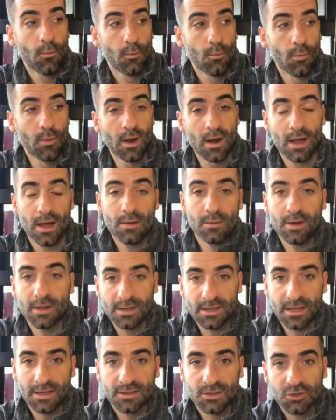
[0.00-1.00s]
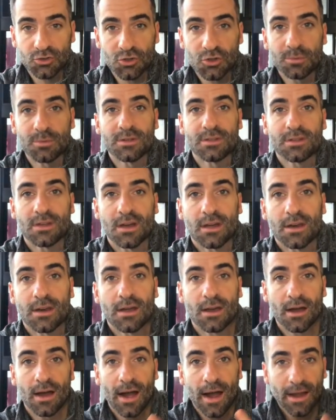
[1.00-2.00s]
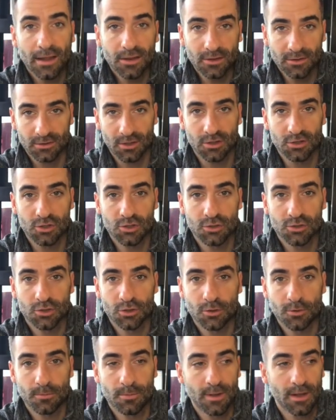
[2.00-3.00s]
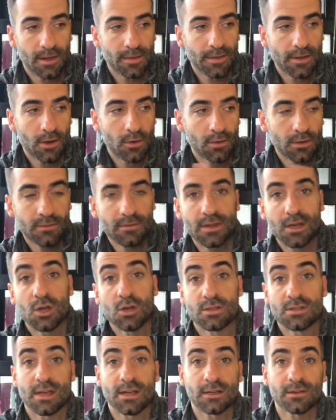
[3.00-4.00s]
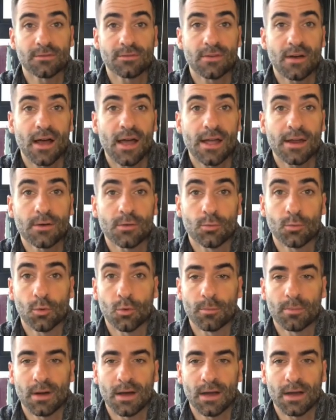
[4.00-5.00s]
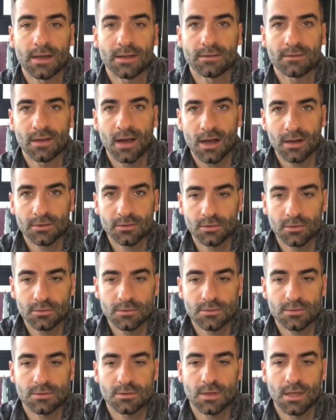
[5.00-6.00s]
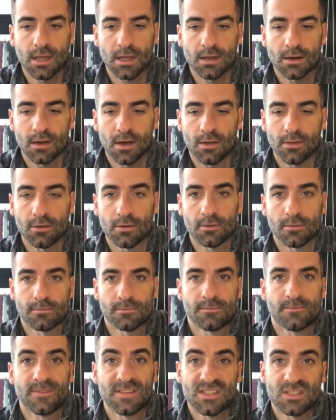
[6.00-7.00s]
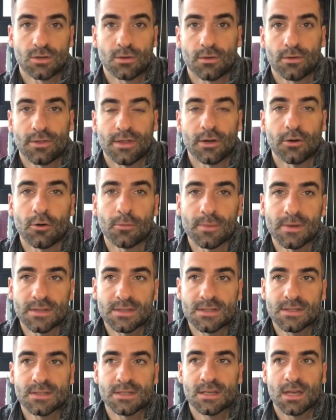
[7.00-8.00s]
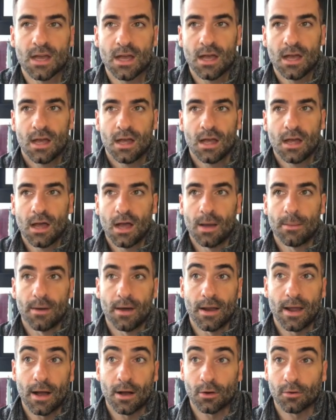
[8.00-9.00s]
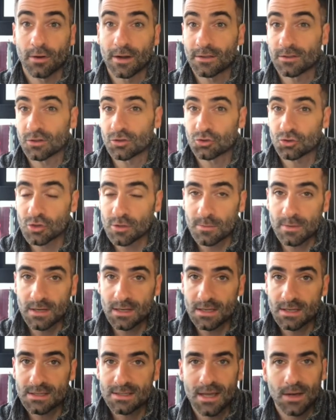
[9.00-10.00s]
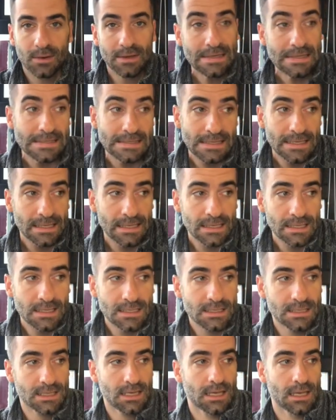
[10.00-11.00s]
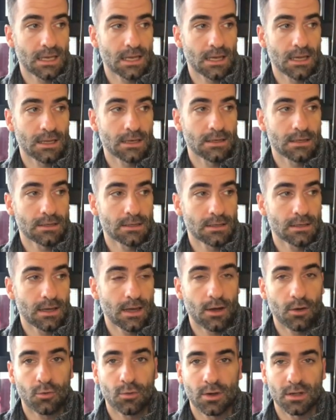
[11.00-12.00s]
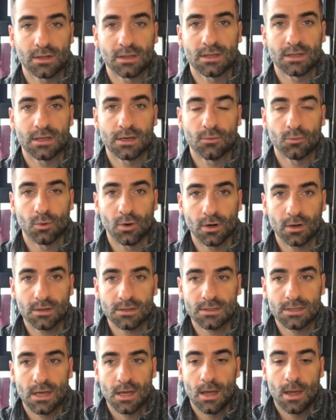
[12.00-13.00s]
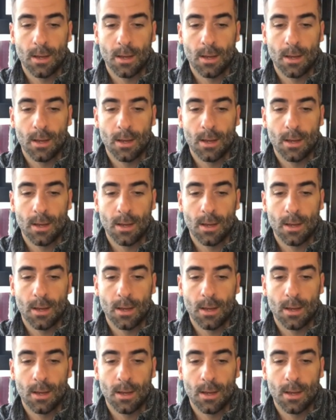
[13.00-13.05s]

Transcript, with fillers: when I wanted to get this treatment done, I looked on YouTube and the only videos I could find were by doctors and other physical therapists about how great this treatment is, how easy it is, and how quickly it works.